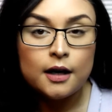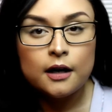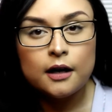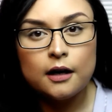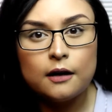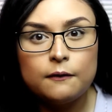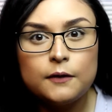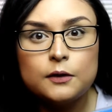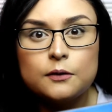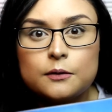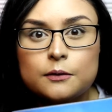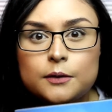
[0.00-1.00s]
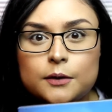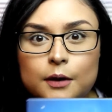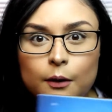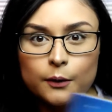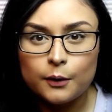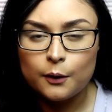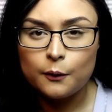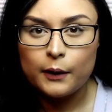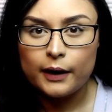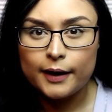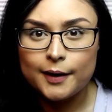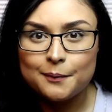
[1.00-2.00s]
If you don't know
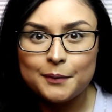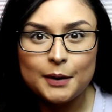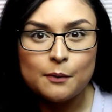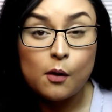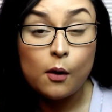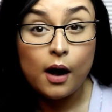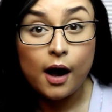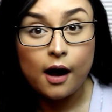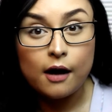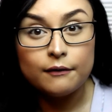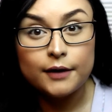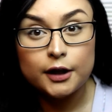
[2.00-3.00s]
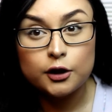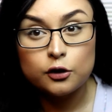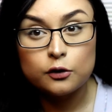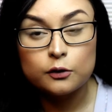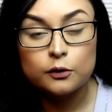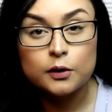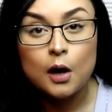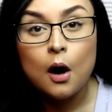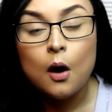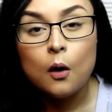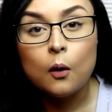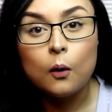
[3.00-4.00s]
why people have issues
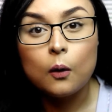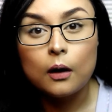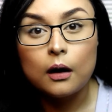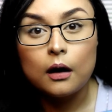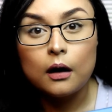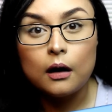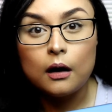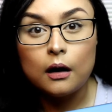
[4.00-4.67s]
or